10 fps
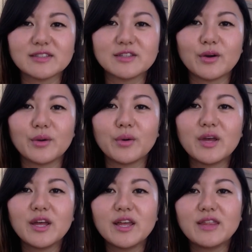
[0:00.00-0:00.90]
So
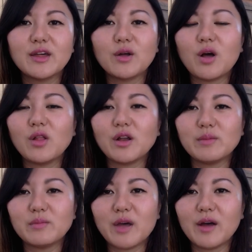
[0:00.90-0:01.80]
a lot
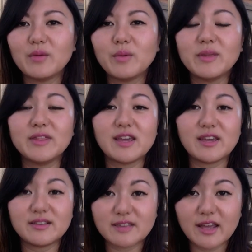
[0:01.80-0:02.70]
of women,
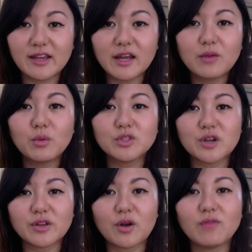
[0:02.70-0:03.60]
they say, we'll
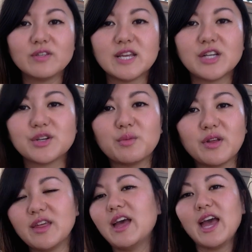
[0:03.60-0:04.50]
start the conversation
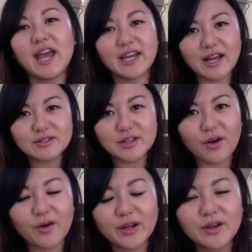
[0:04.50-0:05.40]
with, hey, how's it
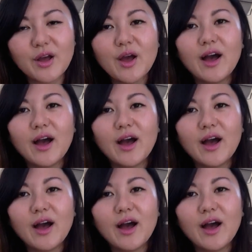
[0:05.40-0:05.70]
going?